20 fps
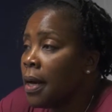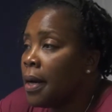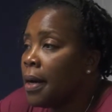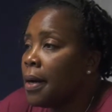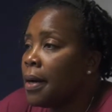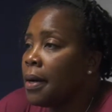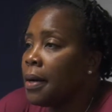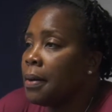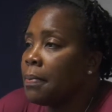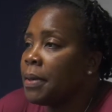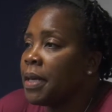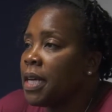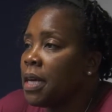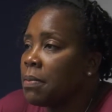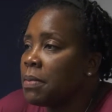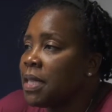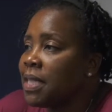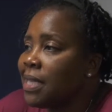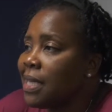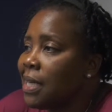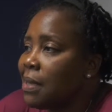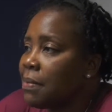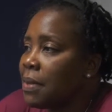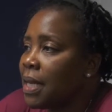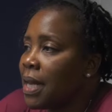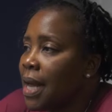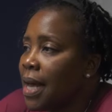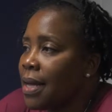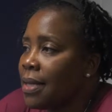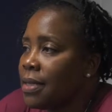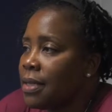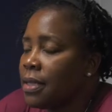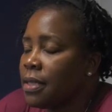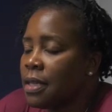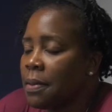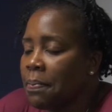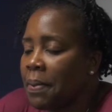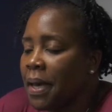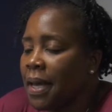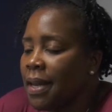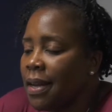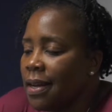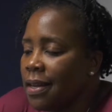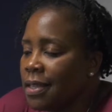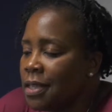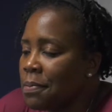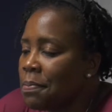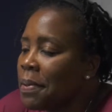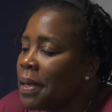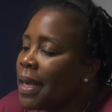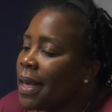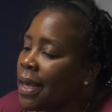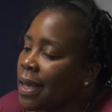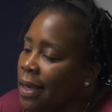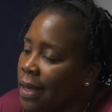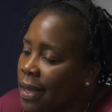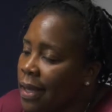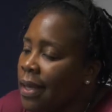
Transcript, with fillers: um, become the team that I anticipated us being.